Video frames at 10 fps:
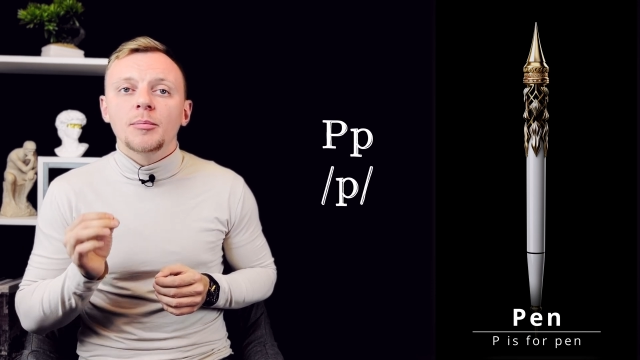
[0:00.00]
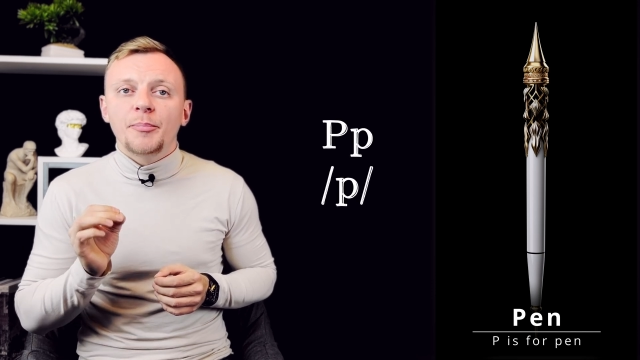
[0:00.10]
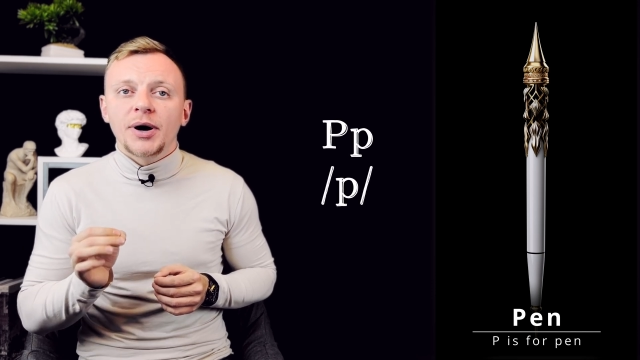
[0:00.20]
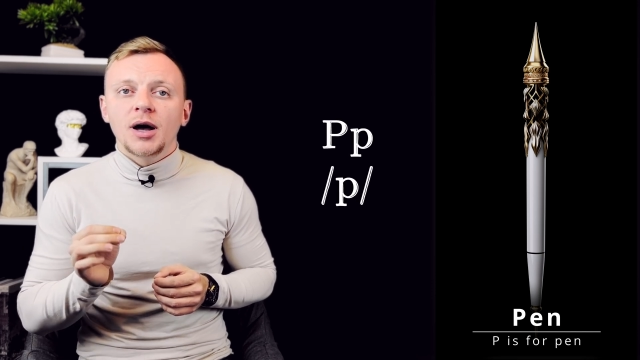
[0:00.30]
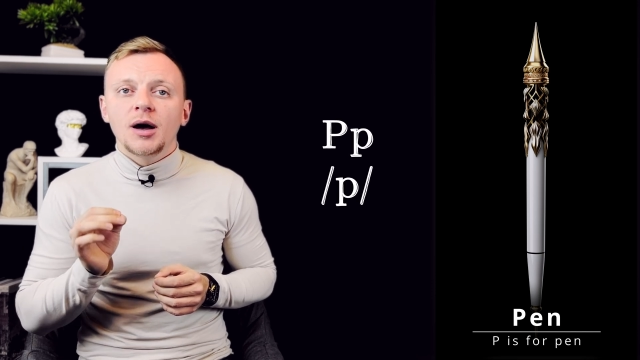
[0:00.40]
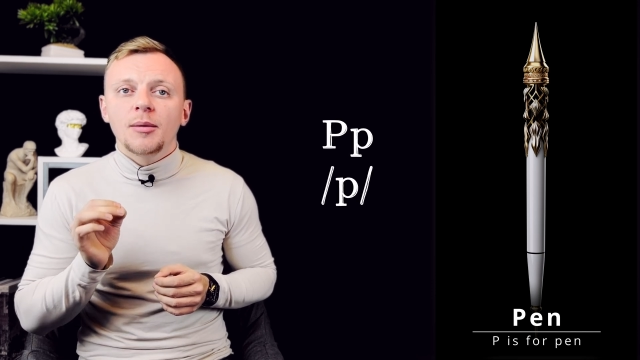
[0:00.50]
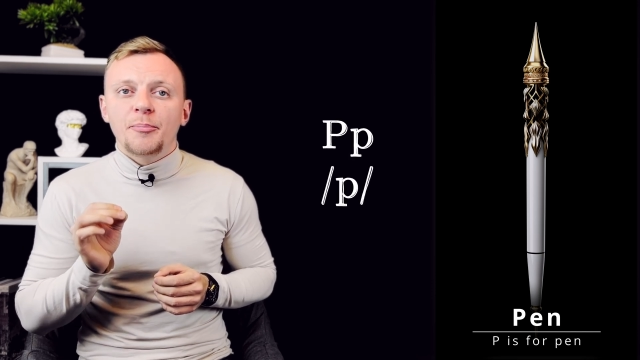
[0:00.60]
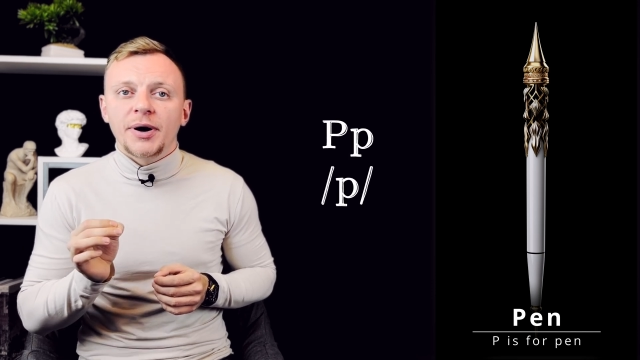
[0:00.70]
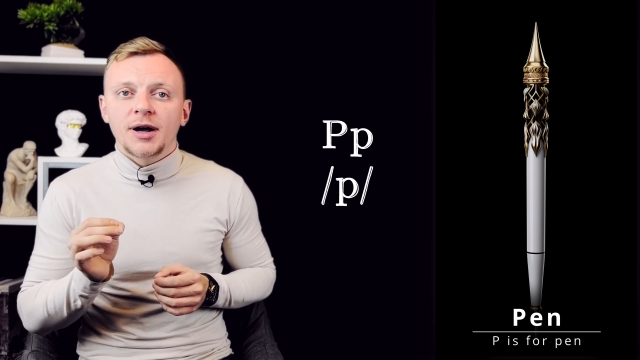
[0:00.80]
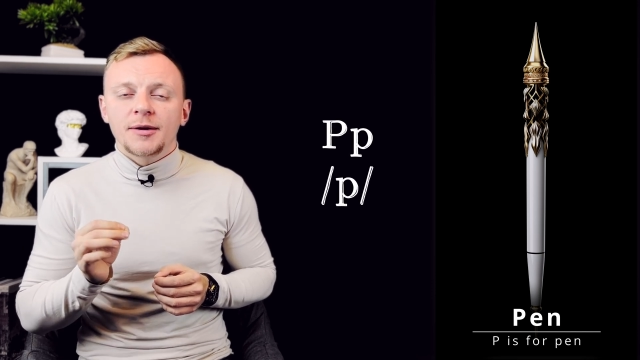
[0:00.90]
P.
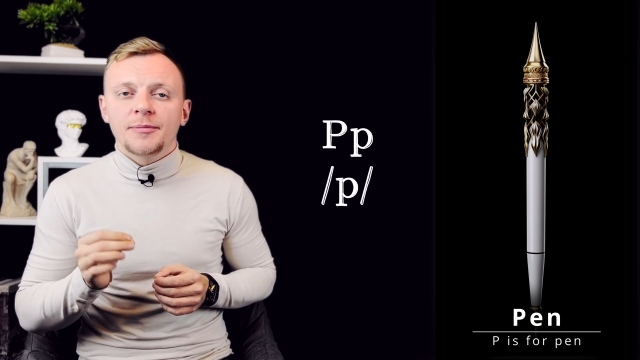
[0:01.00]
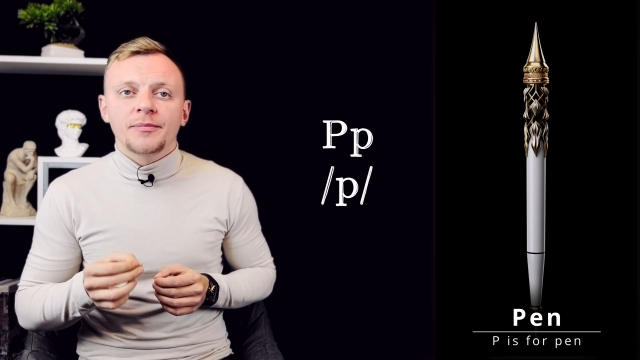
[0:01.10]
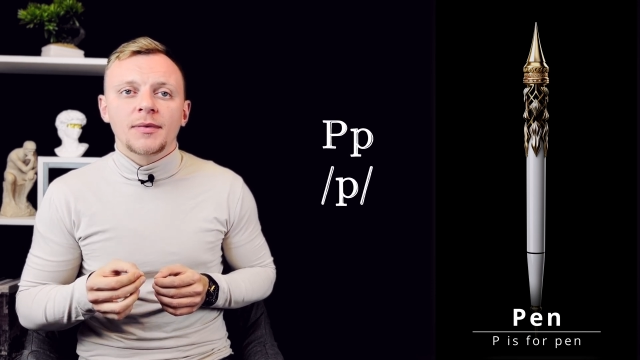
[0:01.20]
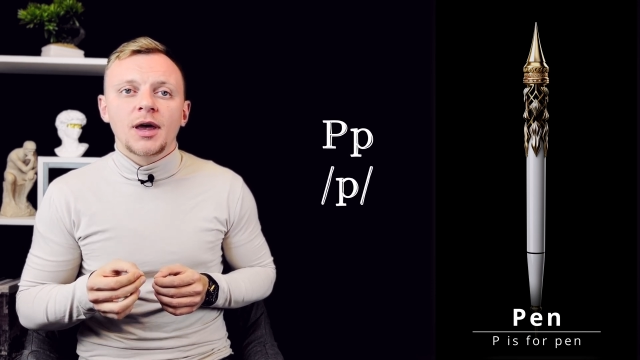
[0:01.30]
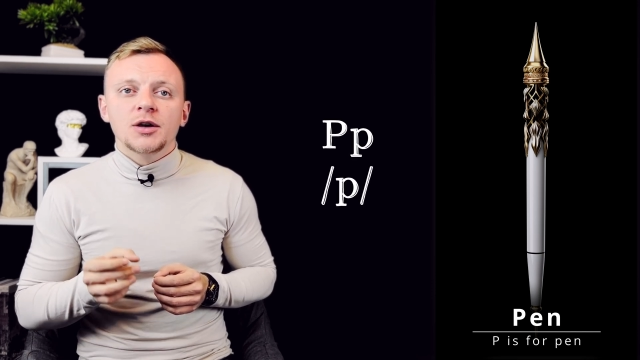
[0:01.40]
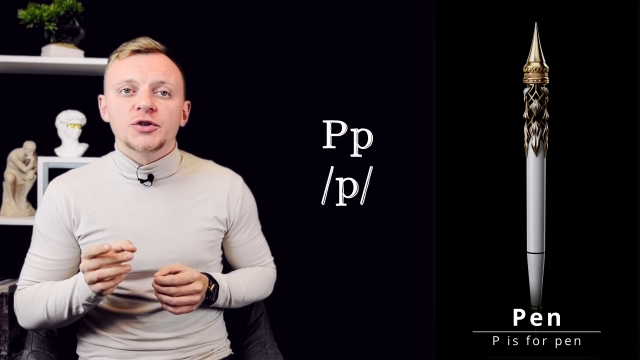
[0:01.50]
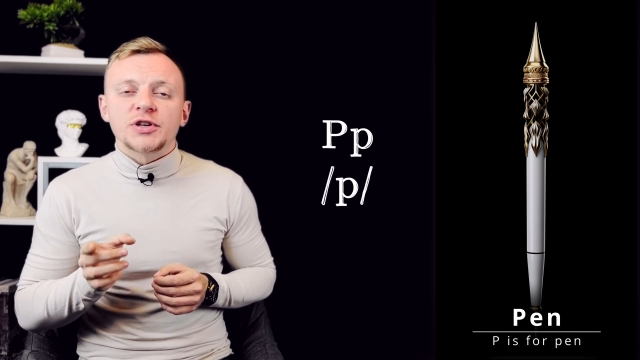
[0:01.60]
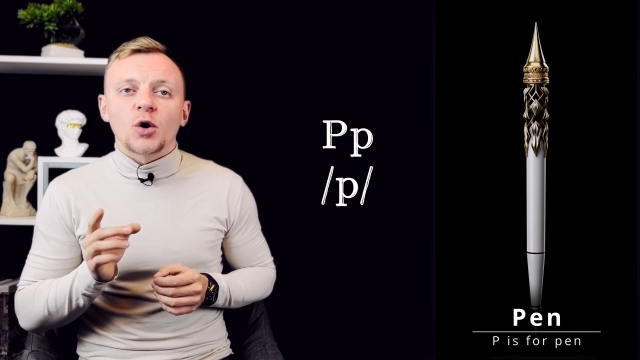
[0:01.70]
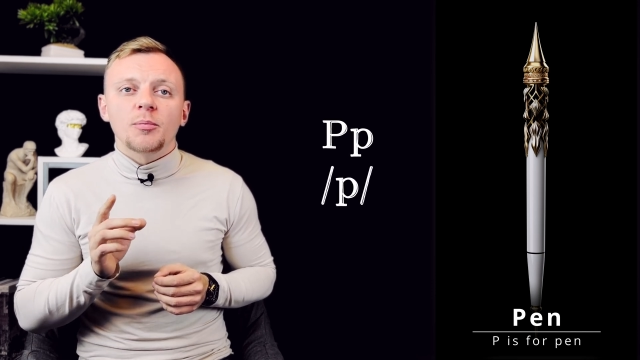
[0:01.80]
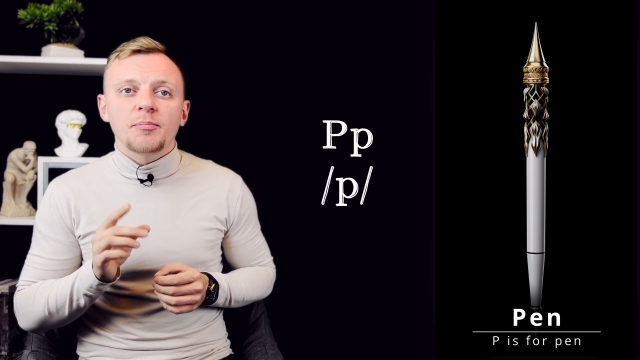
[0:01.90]

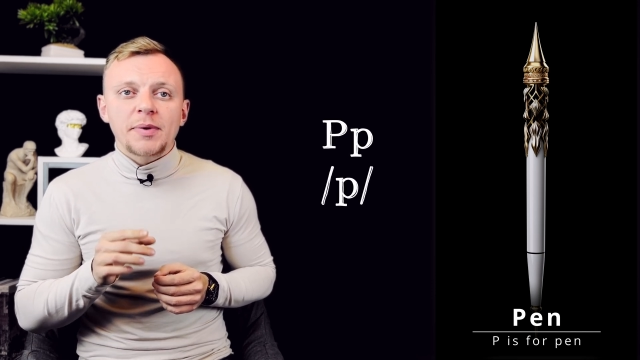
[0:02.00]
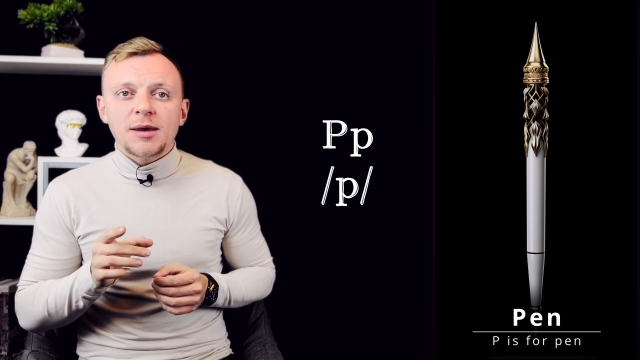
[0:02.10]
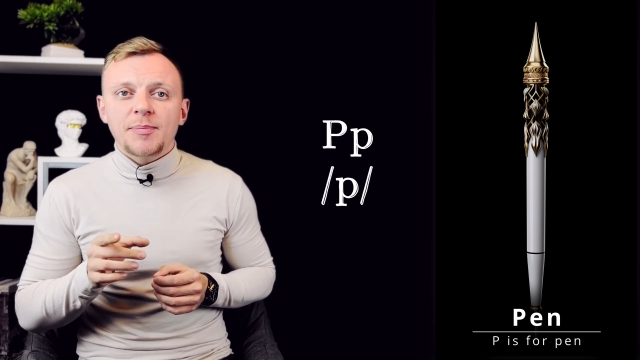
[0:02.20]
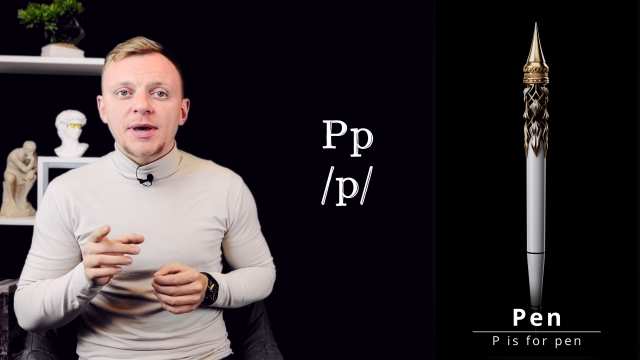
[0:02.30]
So, P,